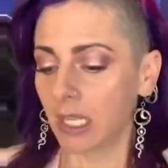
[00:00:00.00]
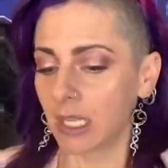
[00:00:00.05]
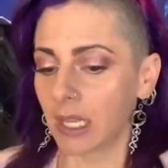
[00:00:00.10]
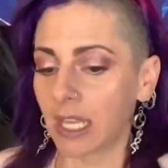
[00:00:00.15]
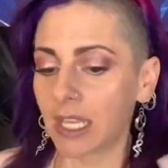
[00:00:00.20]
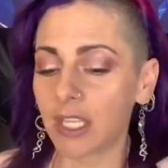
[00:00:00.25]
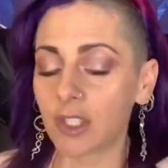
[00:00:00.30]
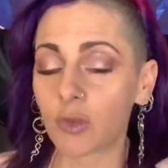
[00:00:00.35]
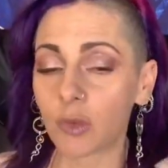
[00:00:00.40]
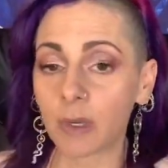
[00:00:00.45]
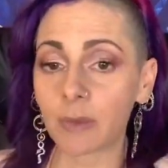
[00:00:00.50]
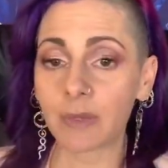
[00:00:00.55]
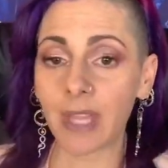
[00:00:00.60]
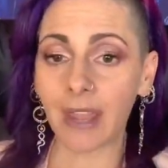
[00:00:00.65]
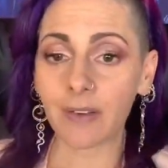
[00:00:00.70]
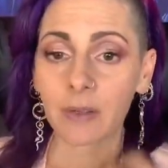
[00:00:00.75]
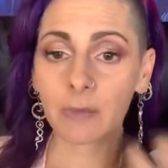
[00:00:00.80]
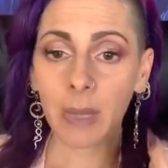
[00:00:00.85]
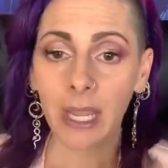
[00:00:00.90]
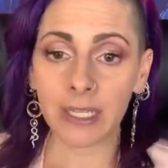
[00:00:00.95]
Like, is re
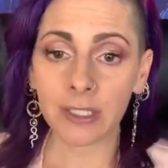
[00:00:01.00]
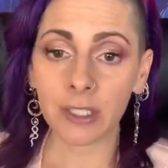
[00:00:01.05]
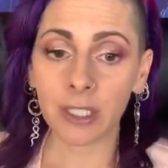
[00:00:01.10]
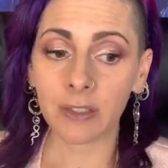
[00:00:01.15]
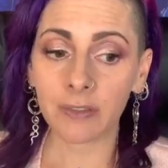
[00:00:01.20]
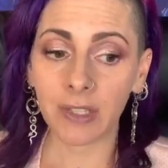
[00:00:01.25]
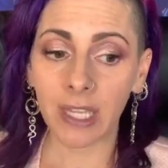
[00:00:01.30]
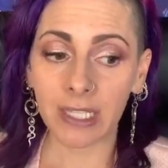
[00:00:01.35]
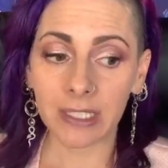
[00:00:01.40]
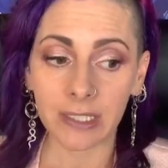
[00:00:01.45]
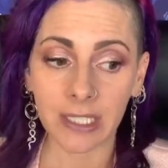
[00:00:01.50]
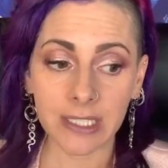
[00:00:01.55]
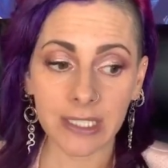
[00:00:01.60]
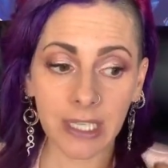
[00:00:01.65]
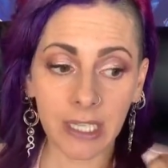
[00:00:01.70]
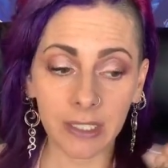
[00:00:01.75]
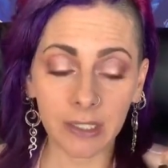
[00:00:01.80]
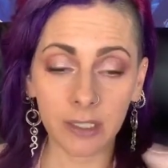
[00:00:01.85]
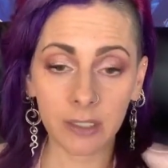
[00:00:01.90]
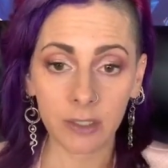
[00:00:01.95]
that reminder of, like,
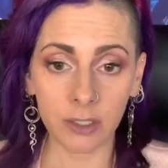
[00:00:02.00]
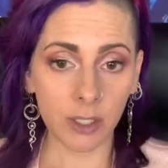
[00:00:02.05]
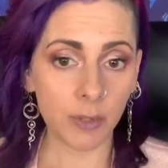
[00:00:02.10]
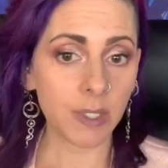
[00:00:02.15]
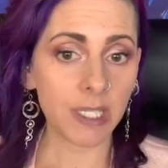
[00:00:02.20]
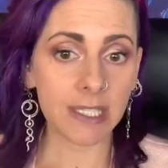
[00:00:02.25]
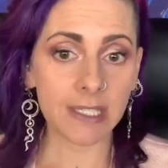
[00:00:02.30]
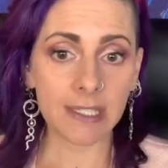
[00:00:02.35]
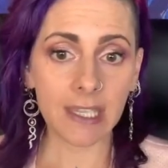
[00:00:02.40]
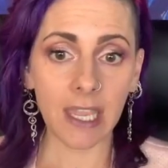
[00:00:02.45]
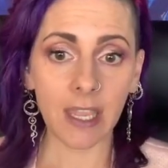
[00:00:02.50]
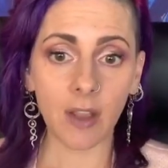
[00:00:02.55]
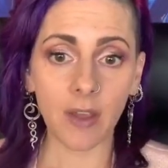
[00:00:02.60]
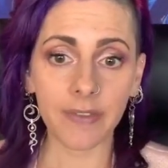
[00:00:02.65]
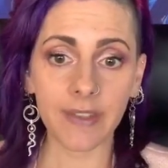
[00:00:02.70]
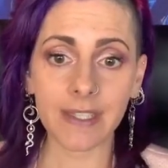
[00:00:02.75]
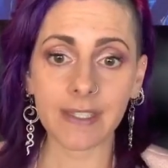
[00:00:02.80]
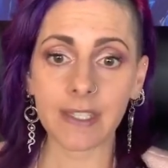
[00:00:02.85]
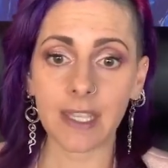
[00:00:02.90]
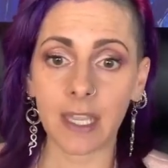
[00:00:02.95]
listen, you can say
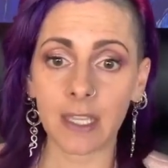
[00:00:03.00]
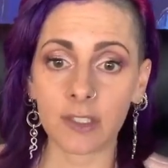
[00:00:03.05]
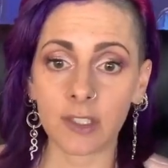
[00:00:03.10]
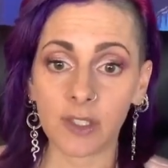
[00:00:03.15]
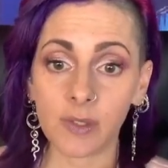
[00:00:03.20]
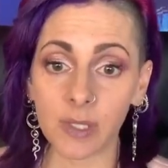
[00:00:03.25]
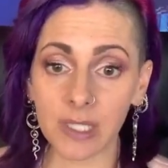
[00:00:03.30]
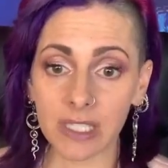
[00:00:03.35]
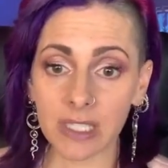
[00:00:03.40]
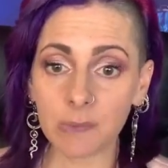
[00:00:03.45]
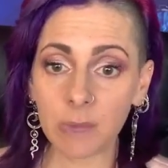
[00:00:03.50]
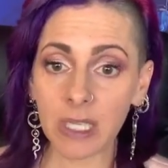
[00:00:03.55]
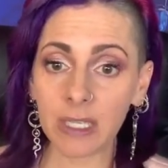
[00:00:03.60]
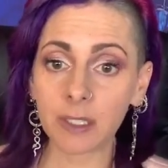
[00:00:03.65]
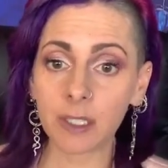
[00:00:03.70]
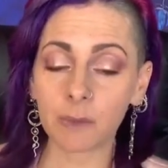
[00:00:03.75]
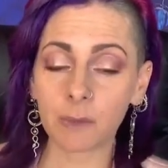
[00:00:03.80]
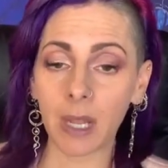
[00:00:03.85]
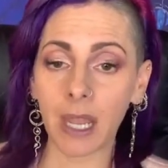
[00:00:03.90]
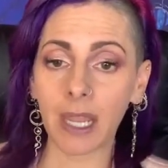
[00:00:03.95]
all these things, you can
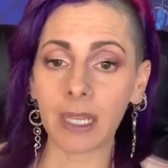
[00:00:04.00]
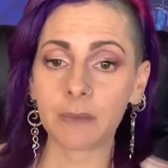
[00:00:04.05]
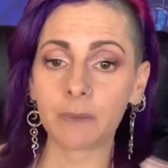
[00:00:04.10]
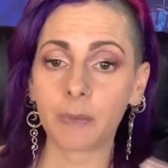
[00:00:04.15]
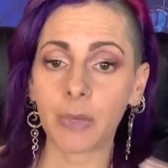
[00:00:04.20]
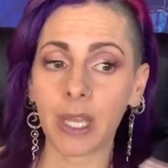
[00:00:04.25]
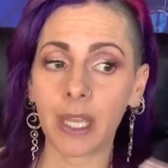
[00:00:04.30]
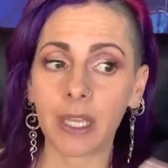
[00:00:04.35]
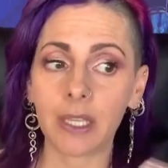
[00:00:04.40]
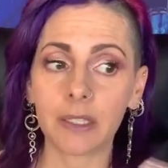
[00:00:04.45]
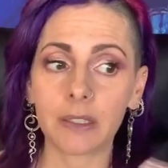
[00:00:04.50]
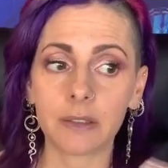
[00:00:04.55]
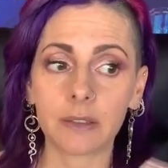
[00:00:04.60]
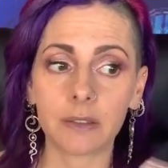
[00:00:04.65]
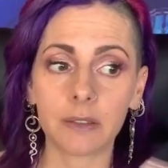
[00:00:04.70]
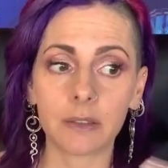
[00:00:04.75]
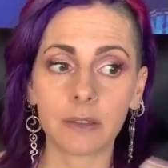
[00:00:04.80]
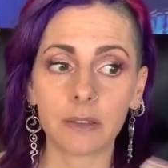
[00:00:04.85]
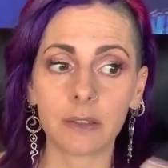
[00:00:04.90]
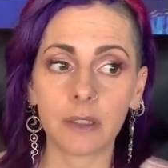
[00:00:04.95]
speak your mind, but
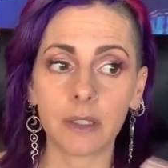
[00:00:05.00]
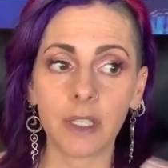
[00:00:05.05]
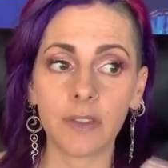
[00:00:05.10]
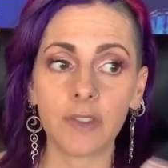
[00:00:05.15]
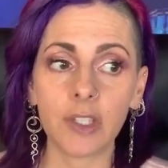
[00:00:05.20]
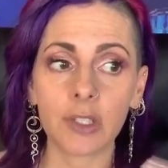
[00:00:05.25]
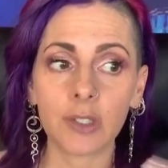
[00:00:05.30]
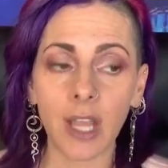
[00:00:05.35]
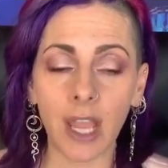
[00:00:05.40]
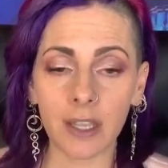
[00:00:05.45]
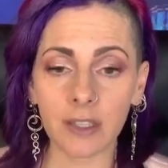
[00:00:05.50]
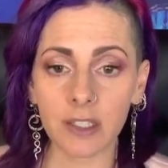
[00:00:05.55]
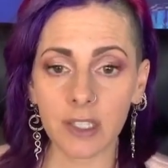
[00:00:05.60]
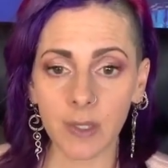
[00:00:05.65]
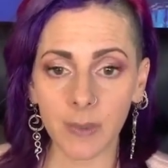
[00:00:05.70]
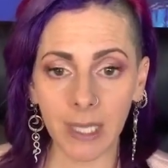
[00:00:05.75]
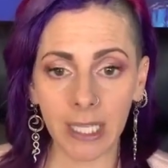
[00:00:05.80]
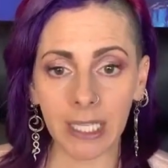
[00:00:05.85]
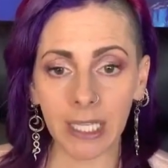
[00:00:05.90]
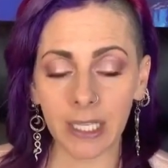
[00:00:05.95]
if you're not
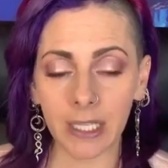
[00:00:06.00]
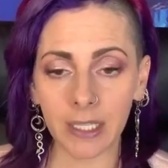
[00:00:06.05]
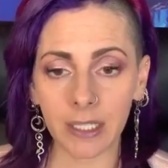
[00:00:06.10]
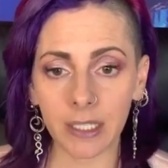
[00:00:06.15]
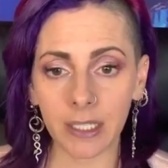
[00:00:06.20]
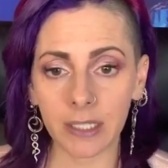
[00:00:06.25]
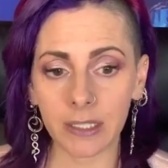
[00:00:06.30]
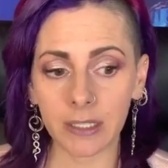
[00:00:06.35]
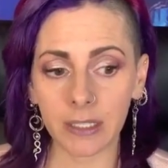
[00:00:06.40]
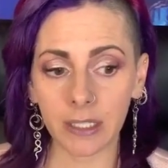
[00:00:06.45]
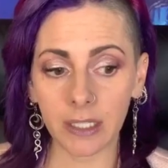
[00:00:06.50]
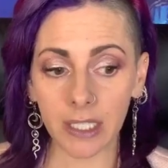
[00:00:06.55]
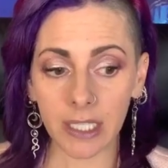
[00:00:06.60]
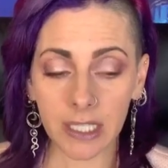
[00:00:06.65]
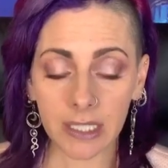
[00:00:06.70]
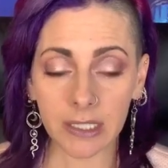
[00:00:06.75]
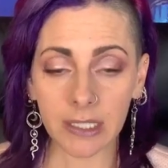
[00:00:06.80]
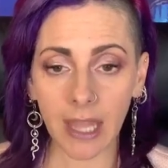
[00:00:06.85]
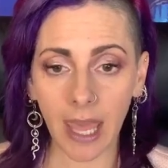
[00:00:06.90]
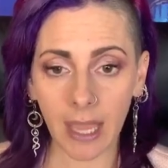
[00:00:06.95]
doing it in,
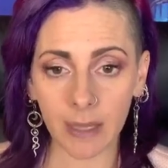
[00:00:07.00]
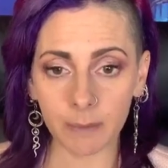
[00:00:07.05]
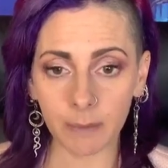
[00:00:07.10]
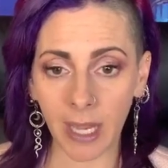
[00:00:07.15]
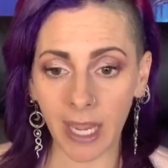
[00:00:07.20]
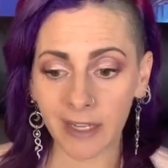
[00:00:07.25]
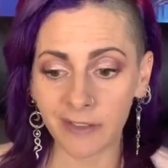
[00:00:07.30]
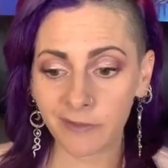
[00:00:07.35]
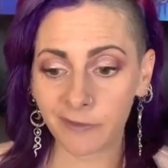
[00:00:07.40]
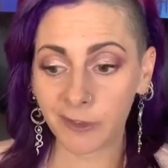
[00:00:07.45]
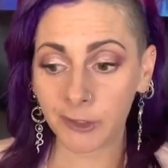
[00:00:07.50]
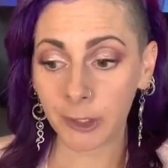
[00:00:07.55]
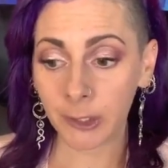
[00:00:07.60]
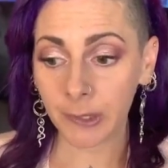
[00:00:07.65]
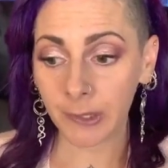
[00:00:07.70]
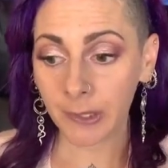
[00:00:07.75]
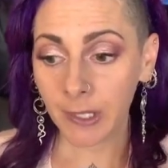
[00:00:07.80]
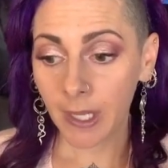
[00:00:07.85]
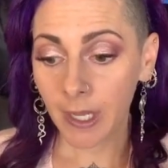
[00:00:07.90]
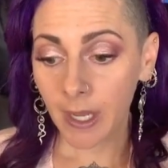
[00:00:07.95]
in that
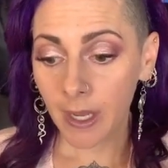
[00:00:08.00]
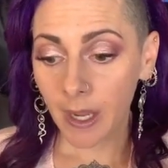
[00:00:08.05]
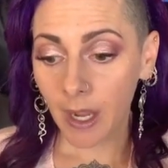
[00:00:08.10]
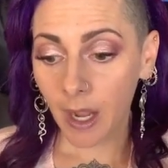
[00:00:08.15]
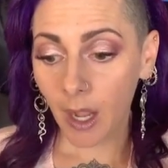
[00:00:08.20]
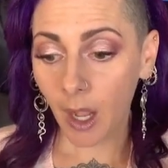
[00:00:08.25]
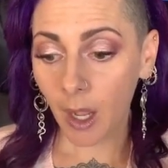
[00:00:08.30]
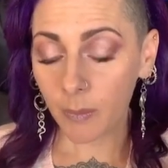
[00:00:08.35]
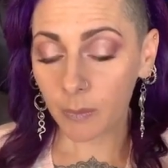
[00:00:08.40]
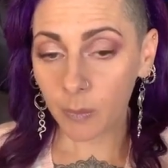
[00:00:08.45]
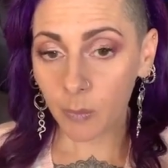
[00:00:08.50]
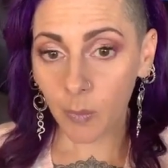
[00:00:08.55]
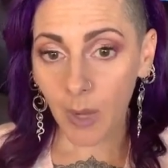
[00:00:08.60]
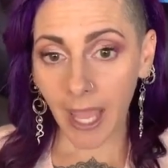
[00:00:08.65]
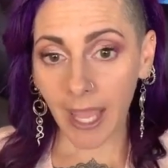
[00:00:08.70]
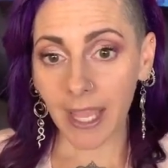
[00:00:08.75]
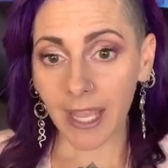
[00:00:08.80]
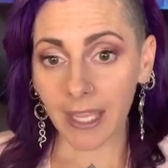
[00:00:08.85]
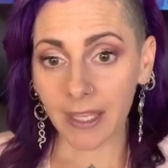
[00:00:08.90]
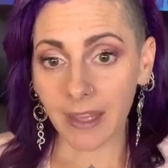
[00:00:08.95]
mindful um,
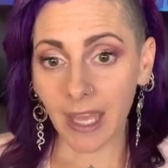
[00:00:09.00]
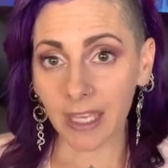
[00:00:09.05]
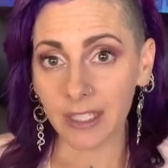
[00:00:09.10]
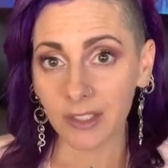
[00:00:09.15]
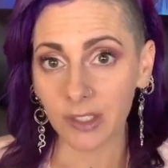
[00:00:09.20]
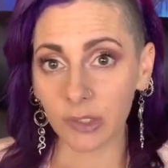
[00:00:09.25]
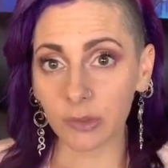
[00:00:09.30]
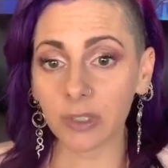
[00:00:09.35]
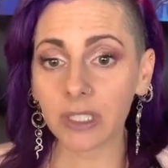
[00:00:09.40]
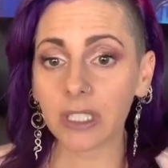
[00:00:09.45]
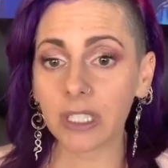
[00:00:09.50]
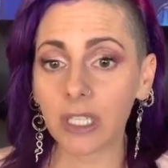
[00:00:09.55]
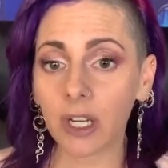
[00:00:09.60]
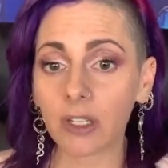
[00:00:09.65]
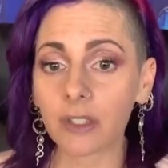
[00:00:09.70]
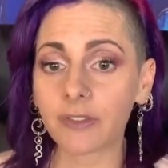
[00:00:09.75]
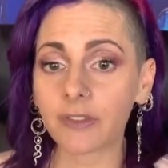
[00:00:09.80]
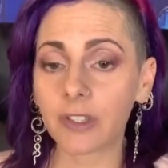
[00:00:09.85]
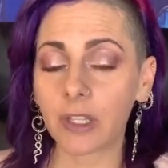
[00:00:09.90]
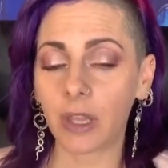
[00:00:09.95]
way, that you can really
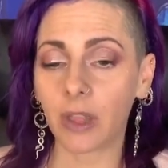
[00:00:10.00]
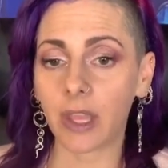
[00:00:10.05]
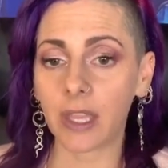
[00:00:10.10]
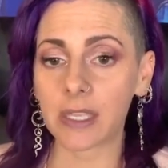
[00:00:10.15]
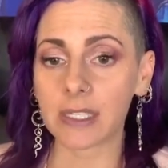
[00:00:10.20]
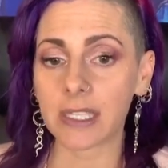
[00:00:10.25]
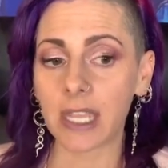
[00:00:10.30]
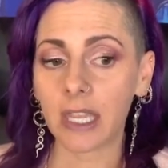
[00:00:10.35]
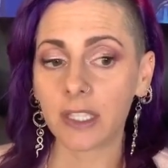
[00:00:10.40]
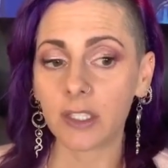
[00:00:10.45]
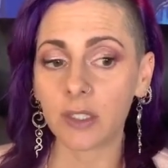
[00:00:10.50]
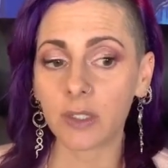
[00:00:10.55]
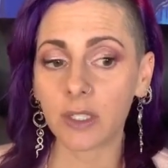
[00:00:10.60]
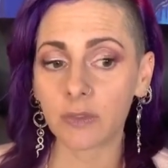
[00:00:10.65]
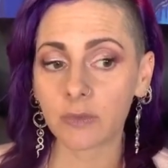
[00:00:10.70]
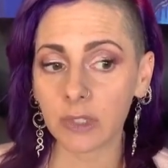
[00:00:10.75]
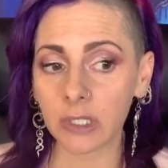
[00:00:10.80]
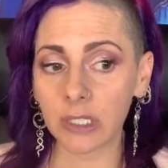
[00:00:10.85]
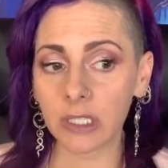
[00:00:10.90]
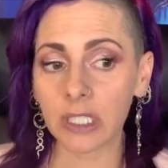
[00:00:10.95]
hurt feelings and you
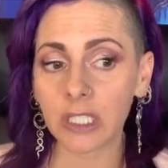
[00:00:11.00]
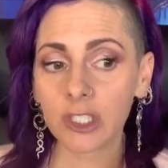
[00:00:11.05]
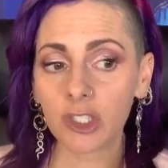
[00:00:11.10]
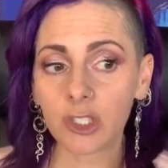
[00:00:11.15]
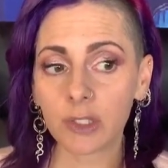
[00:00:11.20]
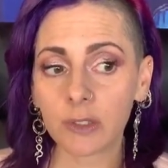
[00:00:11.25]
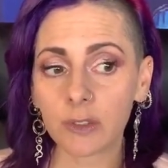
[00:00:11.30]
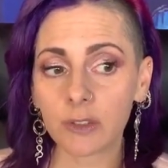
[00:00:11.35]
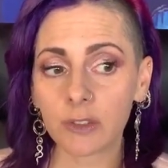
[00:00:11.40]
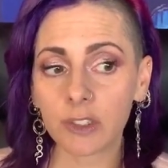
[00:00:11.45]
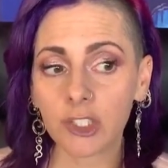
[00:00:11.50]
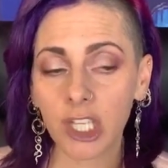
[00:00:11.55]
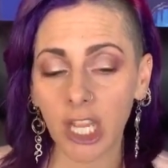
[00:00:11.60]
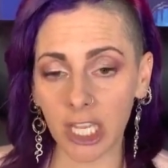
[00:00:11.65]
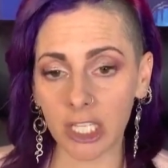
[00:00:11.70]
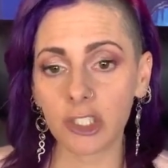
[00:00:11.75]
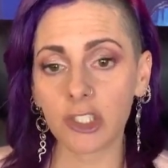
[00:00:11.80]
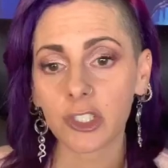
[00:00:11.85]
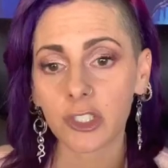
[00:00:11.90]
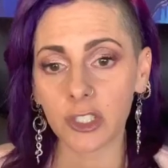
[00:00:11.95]
can really
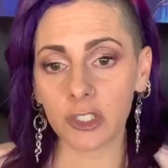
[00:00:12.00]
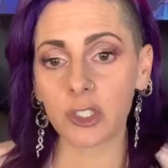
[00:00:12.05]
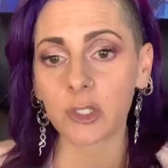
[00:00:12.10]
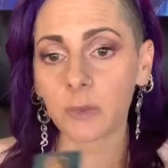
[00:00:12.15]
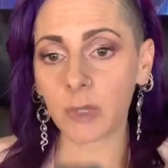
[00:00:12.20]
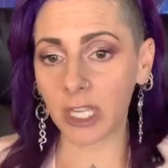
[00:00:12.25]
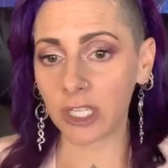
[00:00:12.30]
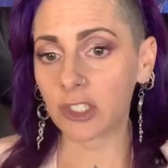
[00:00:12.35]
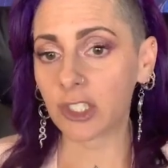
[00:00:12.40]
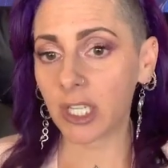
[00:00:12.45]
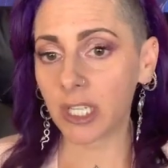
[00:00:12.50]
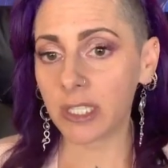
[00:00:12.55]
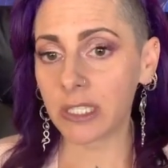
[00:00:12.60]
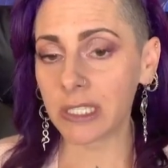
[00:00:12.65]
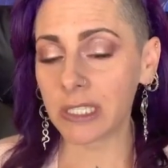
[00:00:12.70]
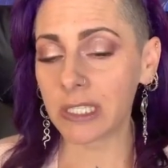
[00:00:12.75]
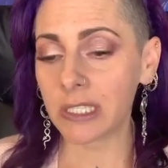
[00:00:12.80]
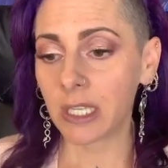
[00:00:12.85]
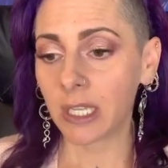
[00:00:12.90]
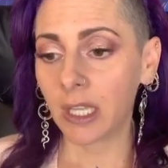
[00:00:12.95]
change
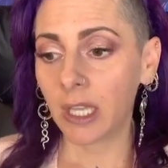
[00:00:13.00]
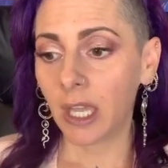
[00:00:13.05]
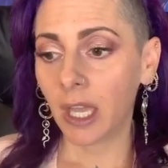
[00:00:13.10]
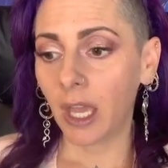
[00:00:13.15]
situations